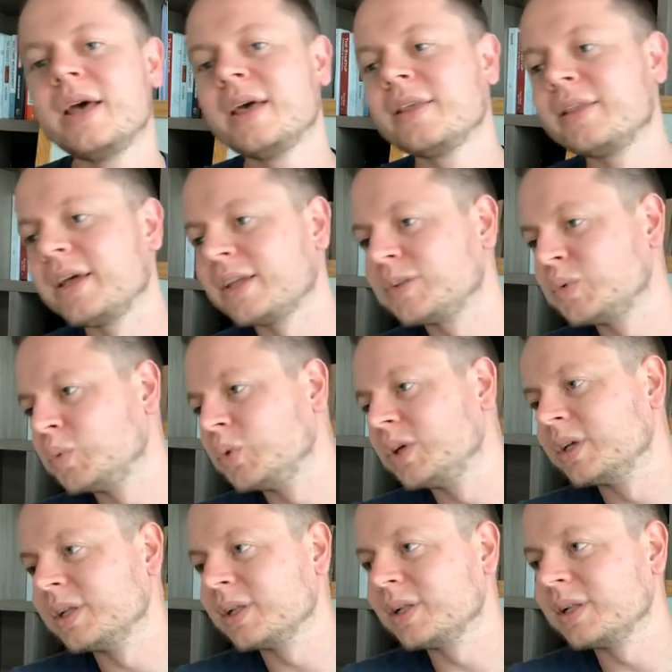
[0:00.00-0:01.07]
that
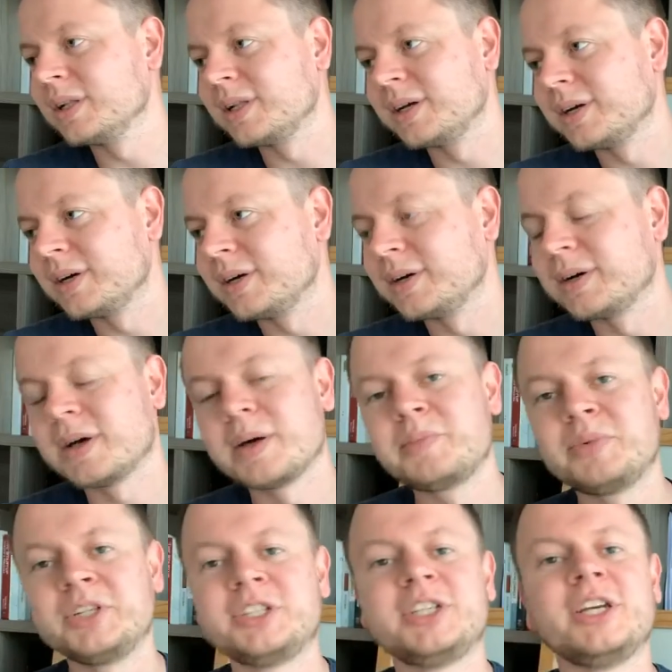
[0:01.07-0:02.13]
will
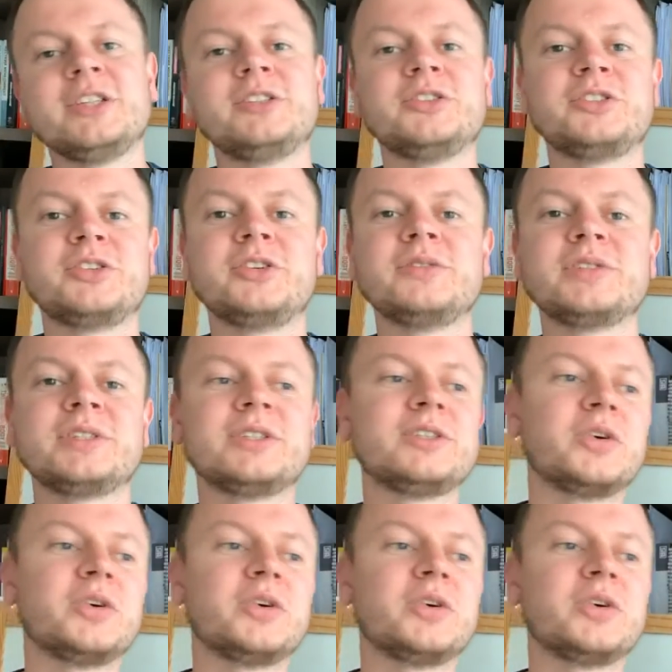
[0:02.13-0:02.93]
appreciate your services.